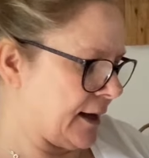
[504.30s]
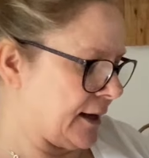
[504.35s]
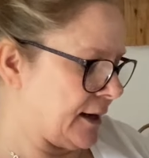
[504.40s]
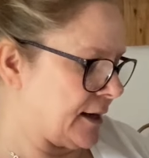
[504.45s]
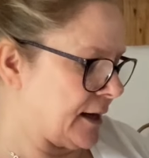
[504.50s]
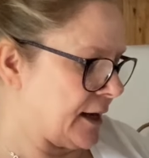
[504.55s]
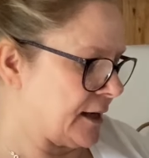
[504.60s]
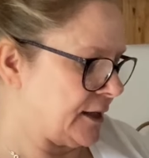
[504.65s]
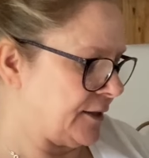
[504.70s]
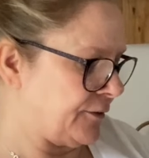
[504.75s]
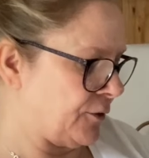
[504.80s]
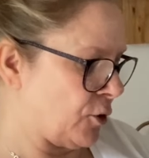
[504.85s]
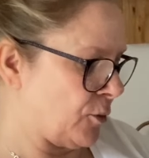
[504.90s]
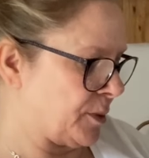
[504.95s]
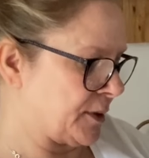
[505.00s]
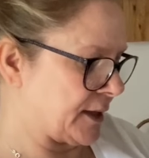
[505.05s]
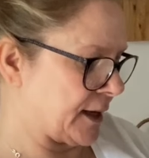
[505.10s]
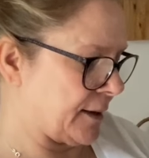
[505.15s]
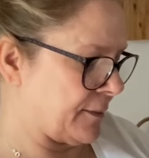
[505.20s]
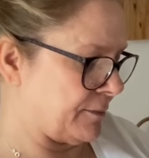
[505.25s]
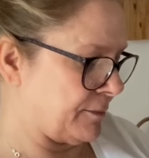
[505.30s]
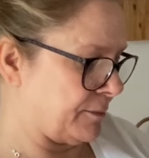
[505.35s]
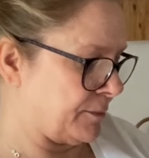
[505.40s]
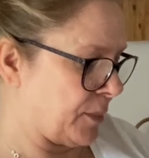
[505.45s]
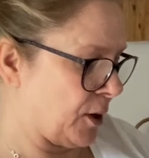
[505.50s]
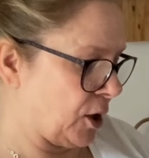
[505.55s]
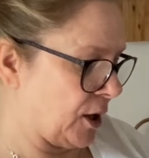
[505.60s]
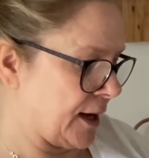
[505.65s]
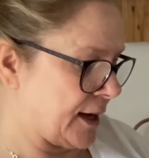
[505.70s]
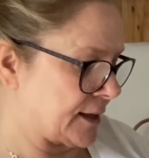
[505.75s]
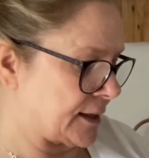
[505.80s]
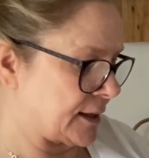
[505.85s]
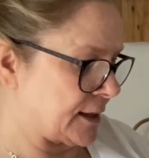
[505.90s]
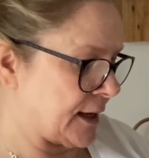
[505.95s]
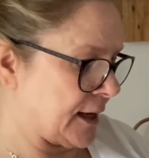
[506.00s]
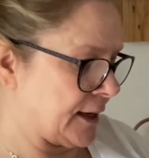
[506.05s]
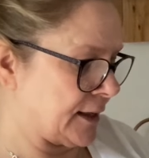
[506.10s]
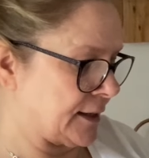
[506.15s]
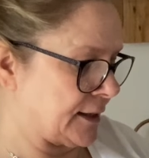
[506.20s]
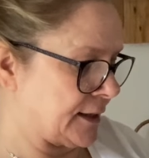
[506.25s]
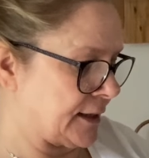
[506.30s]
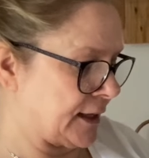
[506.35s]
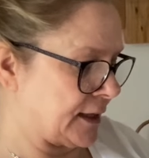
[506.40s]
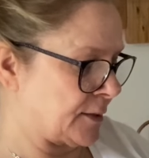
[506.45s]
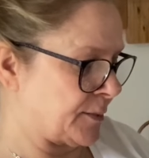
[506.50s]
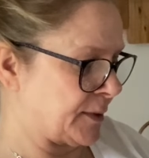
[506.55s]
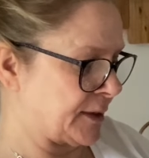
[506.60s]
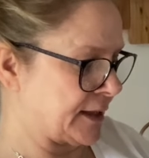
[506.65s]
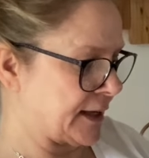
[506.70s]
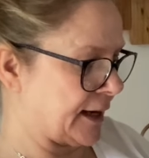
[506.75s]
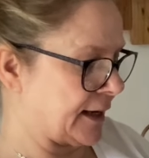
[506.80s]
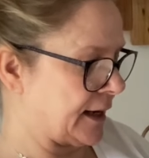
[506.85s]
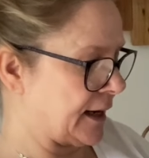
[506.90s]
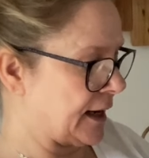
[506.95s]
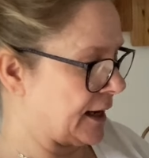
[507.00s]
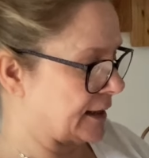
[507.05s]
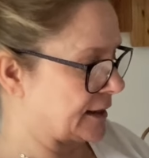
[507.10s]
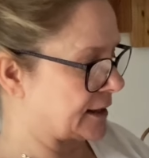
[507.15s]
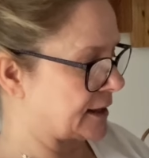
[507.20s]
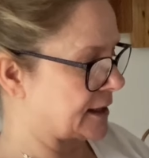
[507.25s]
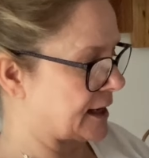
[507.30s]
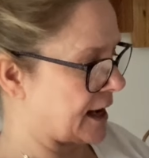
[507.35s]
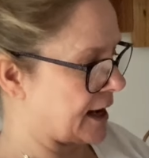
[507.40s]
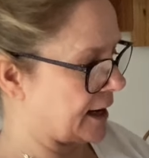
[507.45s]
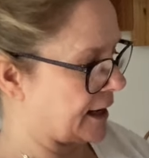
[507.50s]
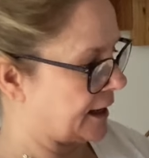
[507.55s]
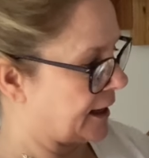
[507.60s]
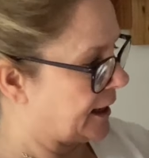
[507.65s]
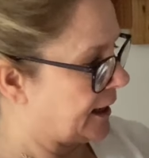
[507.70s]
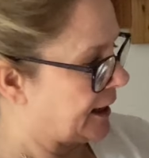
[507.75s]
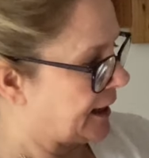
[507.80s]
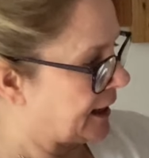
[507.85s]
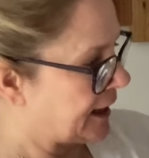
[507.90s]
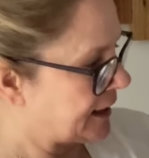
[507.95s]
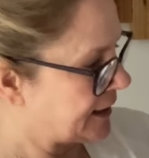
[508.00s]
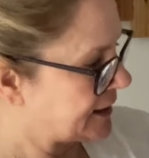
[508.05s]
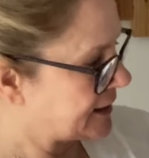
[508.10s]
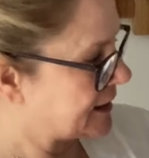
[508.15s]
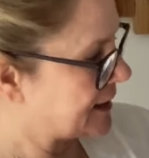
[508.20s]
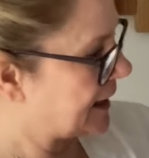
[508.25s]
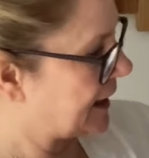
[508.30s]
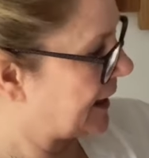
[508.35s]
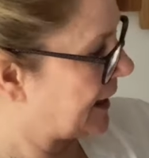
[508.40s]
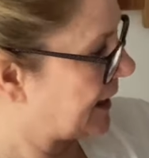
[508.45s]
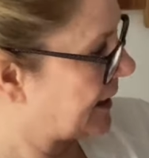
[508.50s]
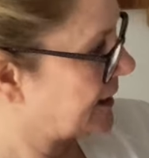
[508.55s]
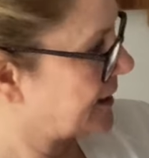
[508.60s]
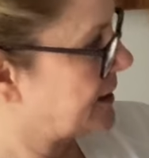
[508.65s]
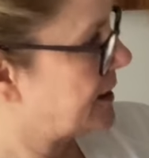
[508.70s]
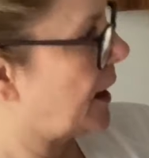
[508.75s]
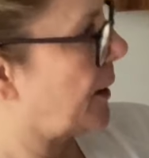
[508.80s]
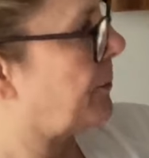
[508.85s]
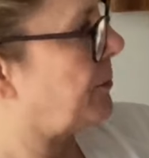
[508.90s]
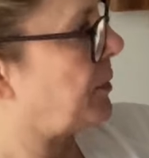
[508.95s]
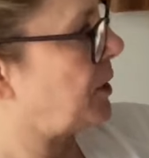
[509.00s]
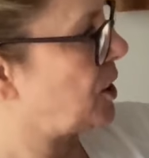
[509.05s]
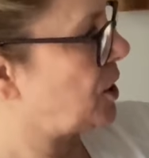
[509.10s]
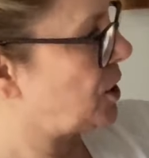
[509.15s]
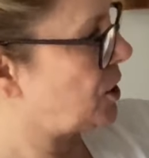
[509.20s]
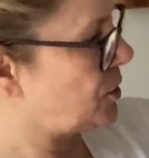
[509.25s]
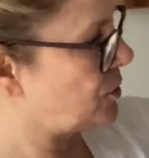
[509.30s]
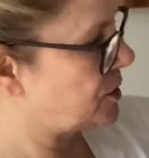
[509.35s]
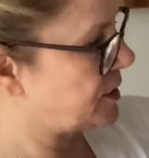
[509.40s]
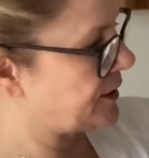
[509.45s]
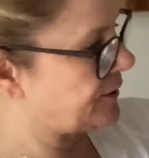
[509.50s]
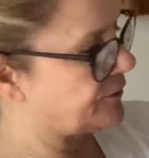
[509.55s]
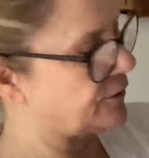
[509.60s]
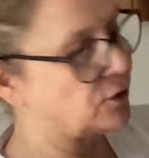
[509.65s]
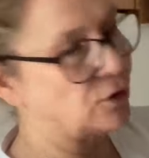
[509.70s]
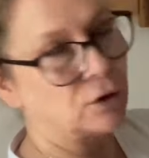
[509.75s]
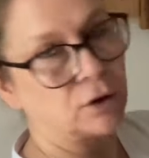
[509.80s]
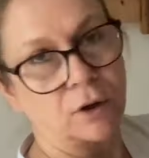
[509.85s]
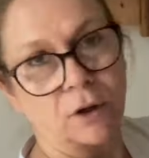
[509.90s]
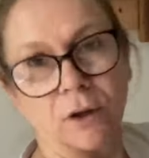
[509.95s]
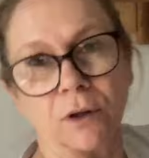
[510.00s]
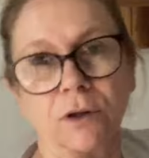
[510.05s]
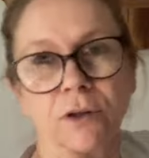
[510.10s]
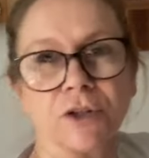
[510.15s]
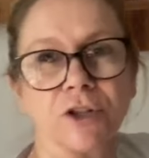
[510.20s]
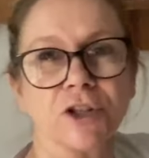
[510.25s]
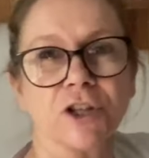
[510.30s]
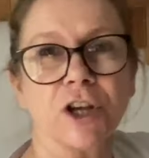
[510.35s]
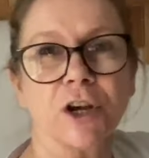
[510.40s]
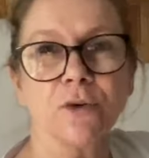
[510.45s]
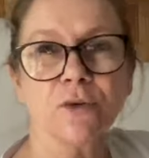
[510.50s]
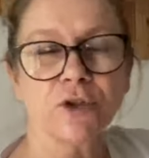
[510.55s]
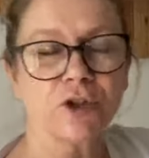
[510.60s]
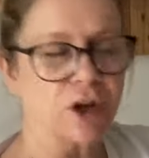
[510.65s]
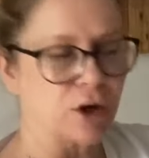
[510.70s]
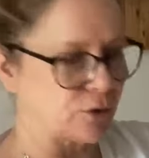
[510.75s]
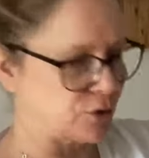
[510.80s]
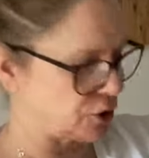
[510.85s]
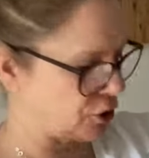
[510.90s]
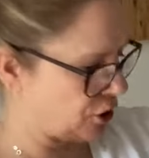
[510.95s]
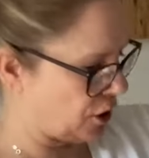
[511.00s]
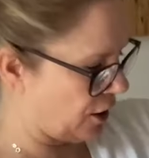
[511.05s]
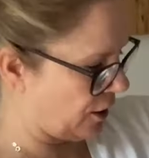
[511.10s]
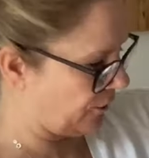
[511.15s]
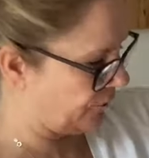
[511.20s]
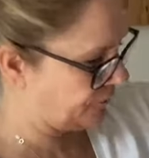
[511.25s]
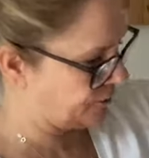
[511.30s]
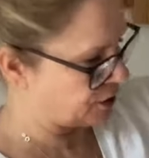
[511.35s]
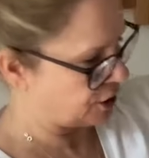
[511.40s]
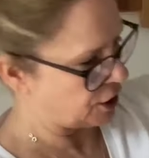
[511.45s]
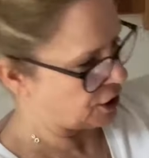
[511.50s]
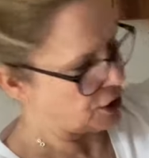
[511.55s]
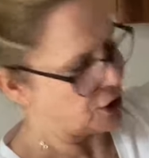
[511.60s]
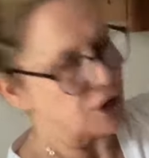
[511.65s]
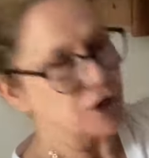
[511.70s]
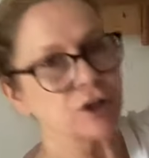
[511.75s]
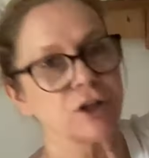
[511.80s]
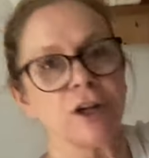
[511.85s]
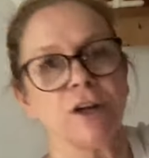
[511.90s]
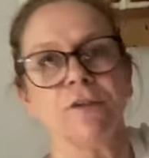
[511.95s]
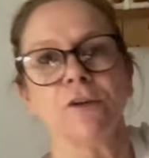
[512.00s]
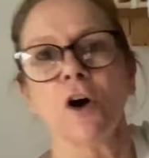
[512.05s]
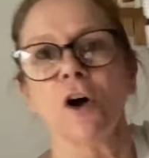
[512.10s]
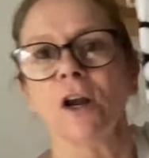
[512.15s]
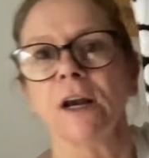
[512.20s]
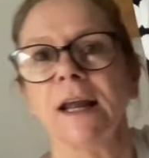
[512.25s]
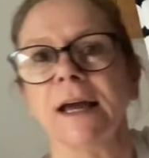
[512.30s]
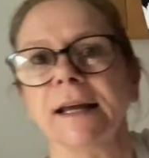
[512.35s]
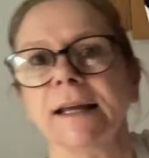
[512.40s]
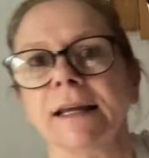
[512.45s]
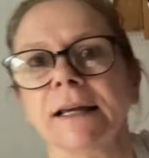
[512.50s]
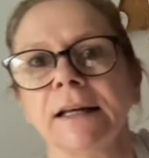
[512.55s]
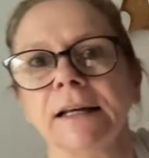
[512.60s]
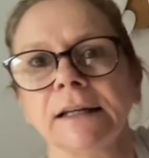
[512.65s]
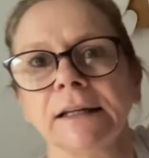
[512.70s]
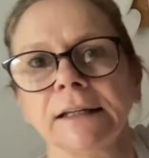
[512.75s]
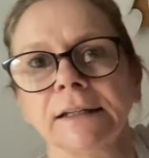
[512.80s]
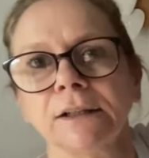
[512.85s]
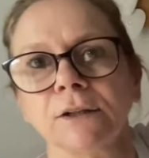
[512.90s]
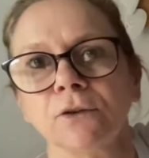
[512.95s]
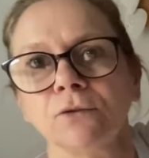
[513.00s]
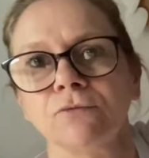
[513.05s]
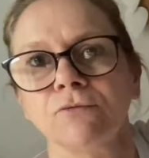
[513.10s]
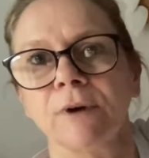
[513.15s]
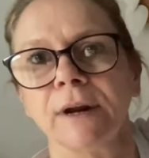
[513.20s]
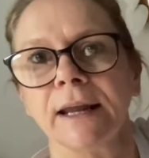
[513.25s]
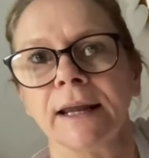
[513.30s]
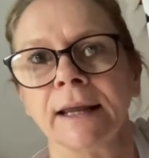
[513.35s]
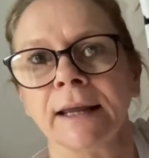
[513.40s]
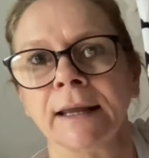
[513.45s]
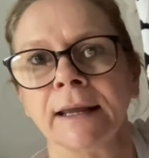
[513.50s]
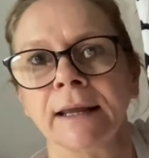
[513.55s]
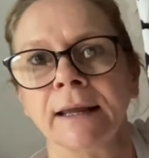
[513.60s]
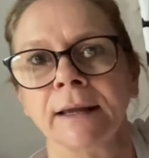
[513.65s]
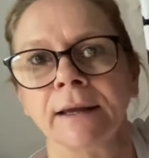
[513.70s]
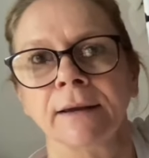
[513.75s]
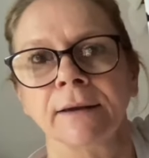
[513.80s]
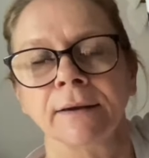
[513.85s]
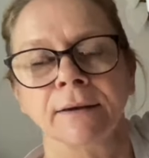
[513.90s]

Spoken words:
94% polyester and 6% elastane. It is beautiful. So, so soft. So you've got like a little ring